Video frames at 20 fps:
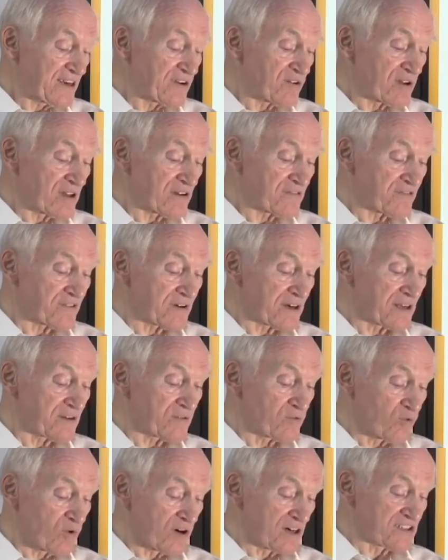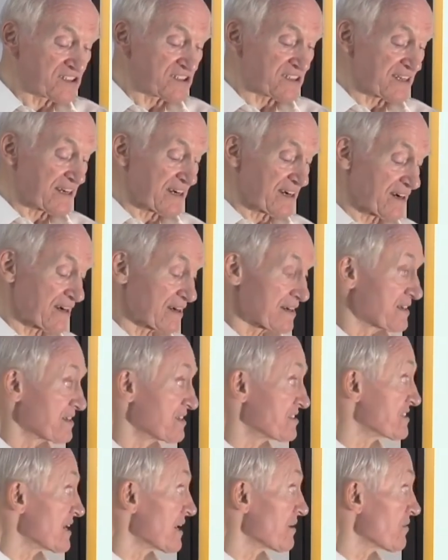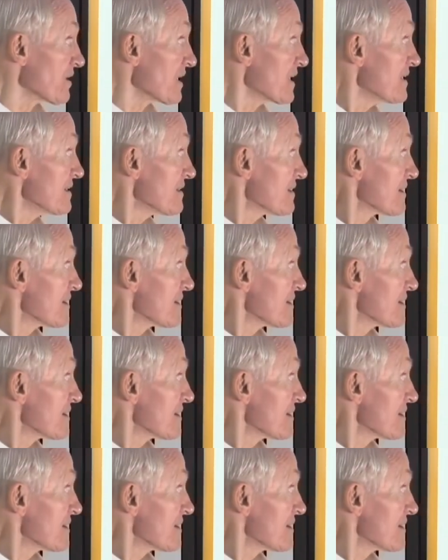nor the friend was there. Is that right?